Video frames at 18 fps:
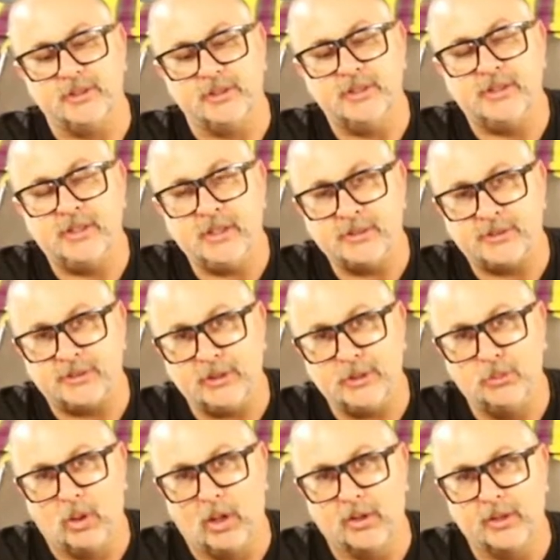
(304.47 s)
in
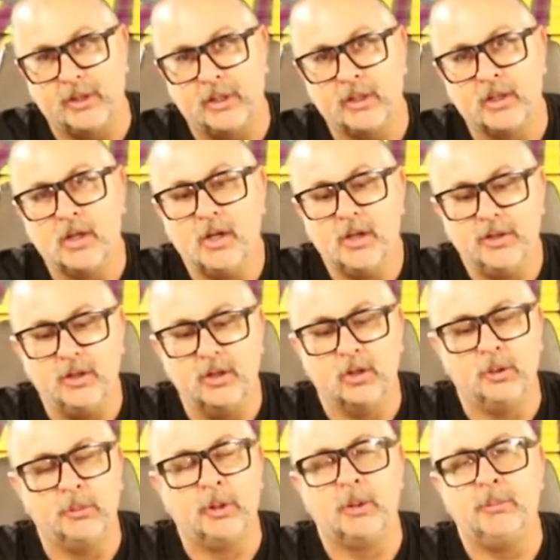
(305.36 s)
DC welding, the
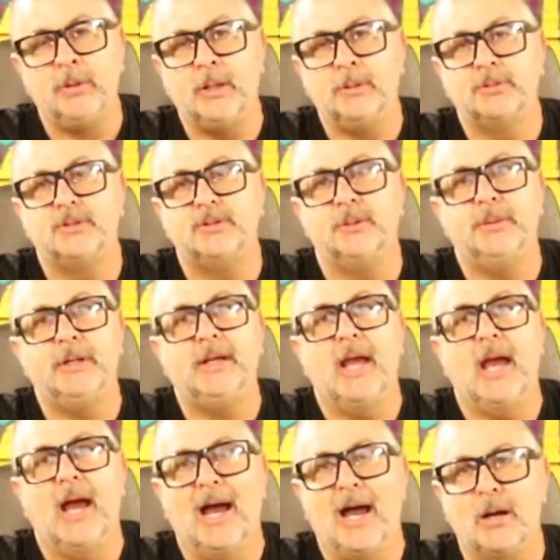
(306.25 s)
aluminum needs to
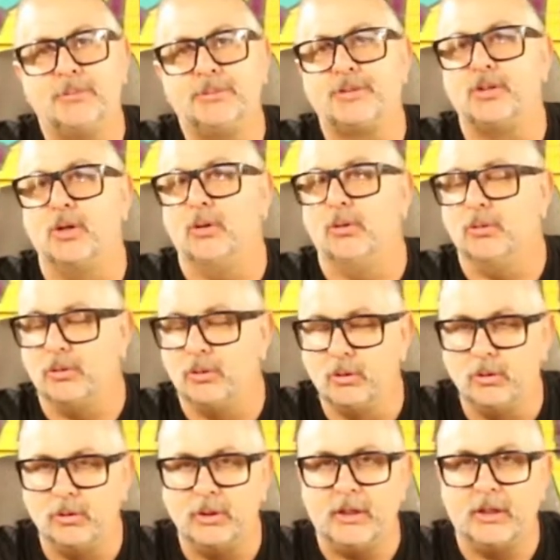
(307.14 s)
be
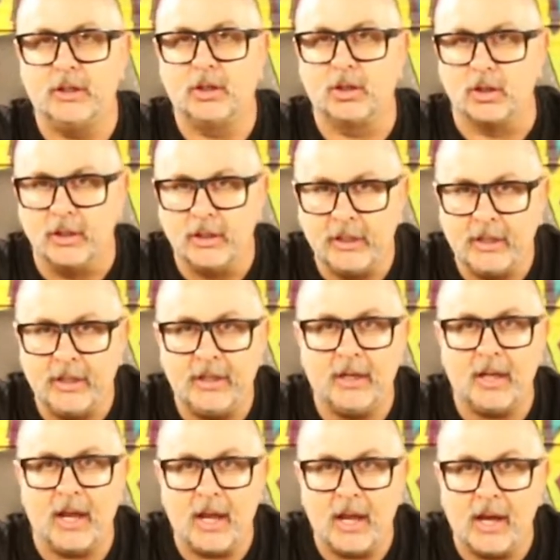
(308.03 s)
absolutely
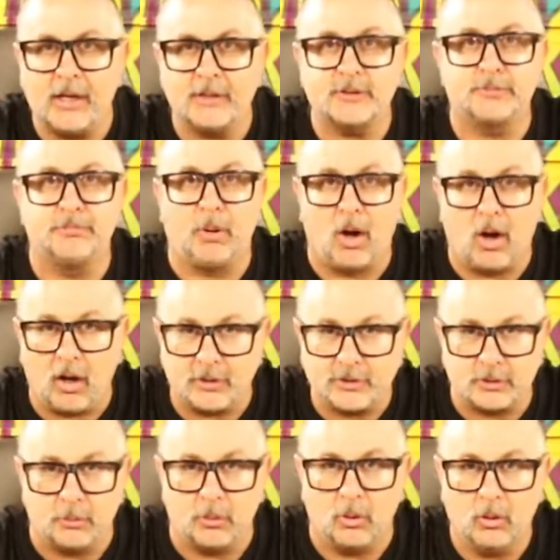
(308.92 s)
clean as
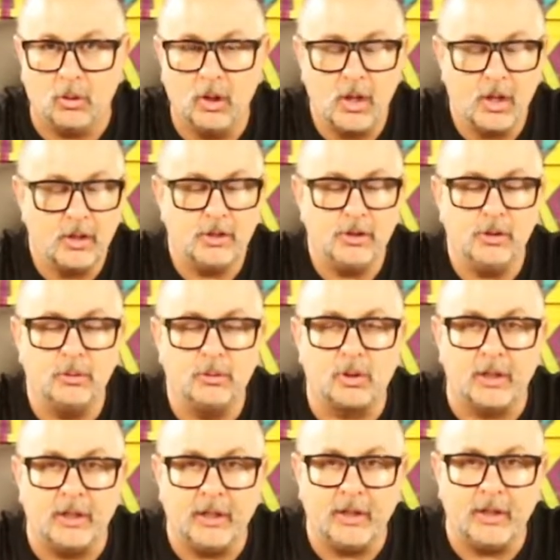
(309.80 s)
possible. You
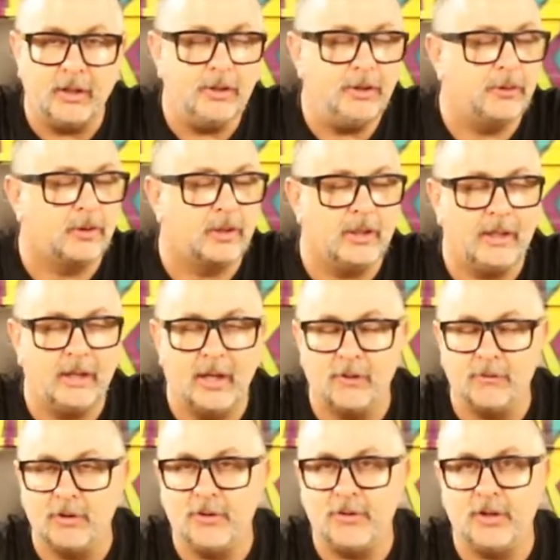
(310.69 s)
clean it, you clean
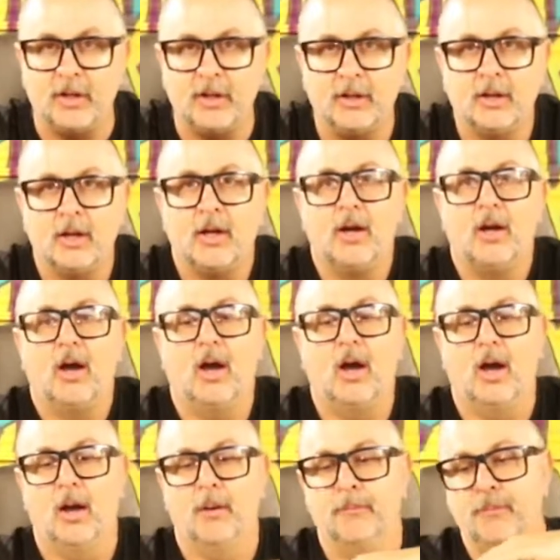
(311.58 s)
everything,
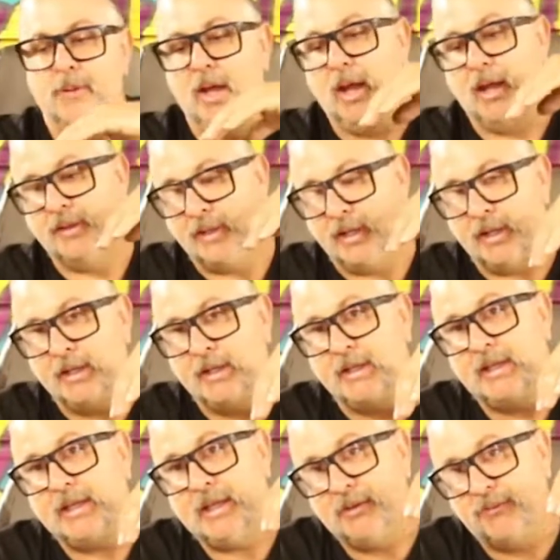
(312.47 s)
and then
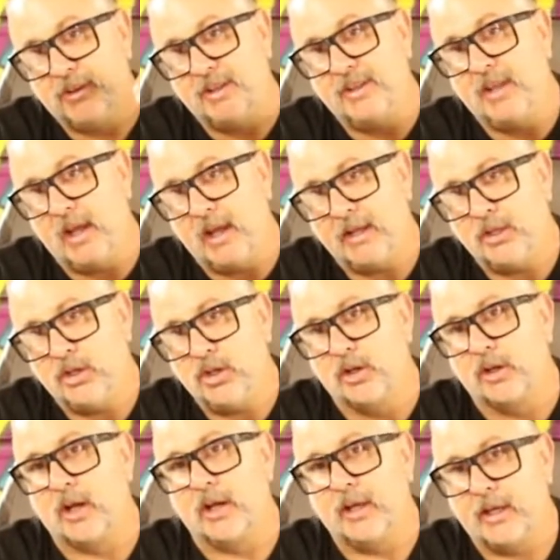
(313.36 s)
even then
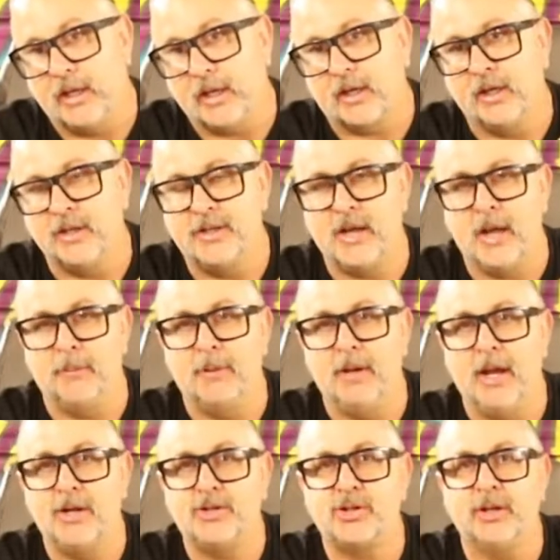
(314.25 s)
you're going to get
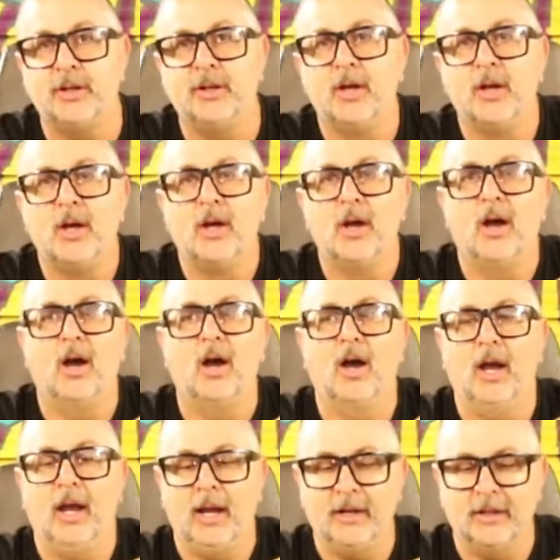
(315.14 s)
contamination,
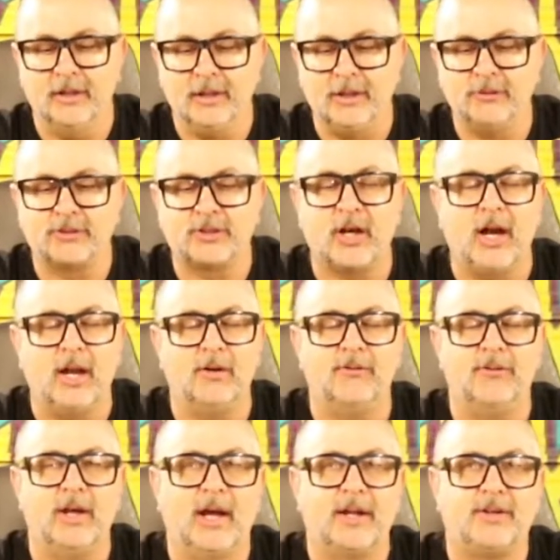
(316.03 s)
and it leaves kind
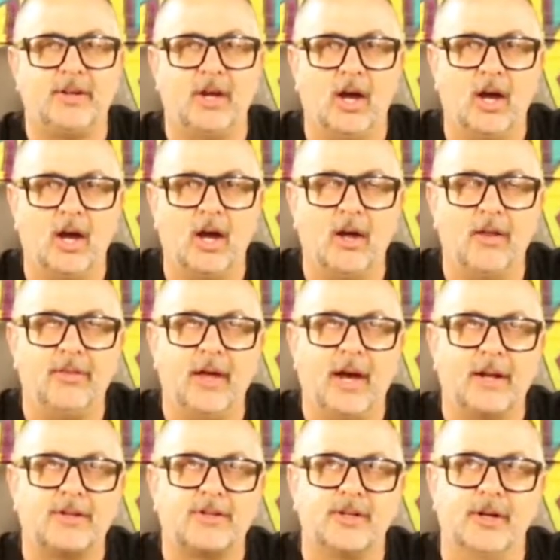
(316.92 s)
of that
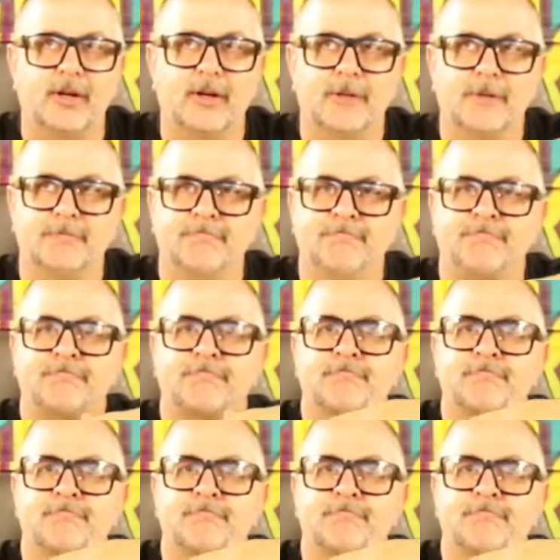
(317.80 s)
a